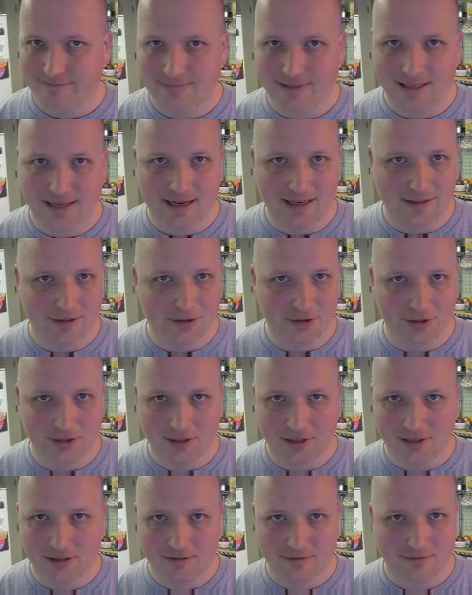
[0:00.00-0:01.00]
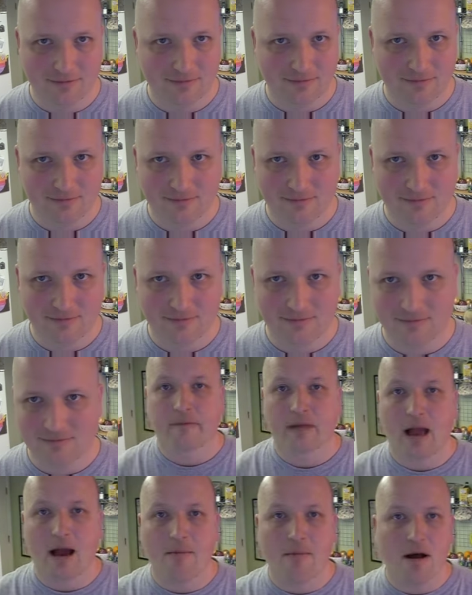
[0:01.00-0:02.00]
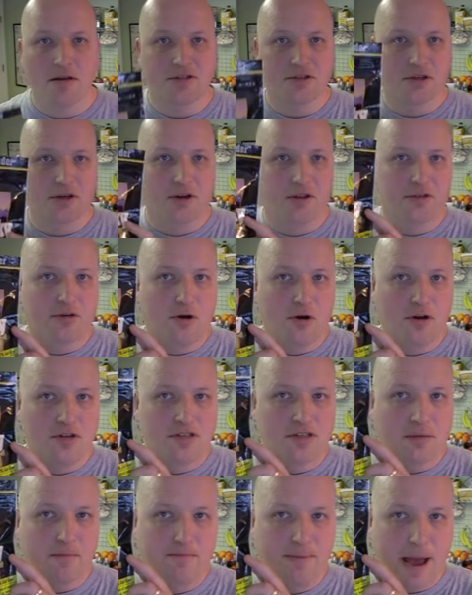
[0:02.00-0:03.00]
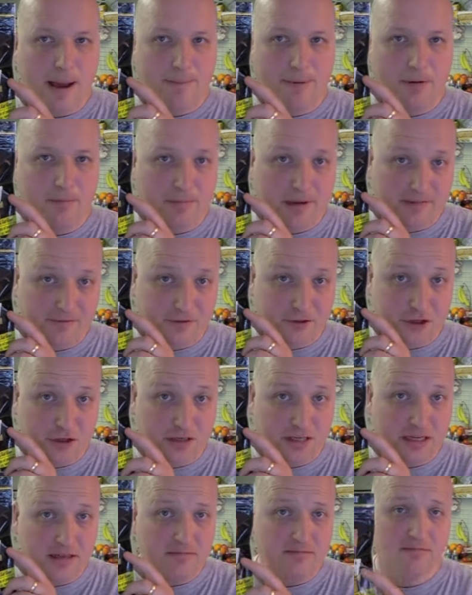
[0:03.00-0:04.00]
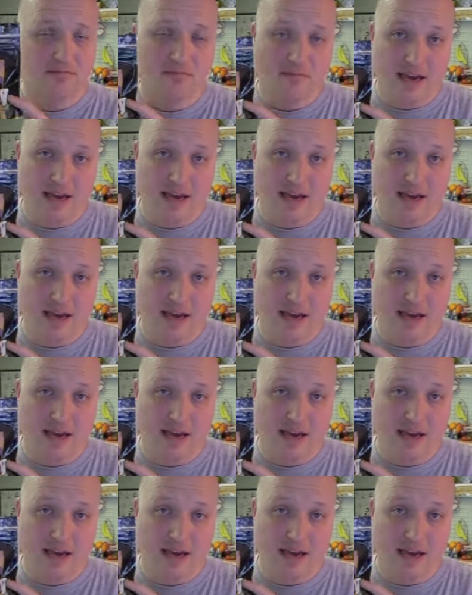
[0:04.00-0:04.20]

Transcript: Not good. I'm also going to throw in some peppered beef jerky.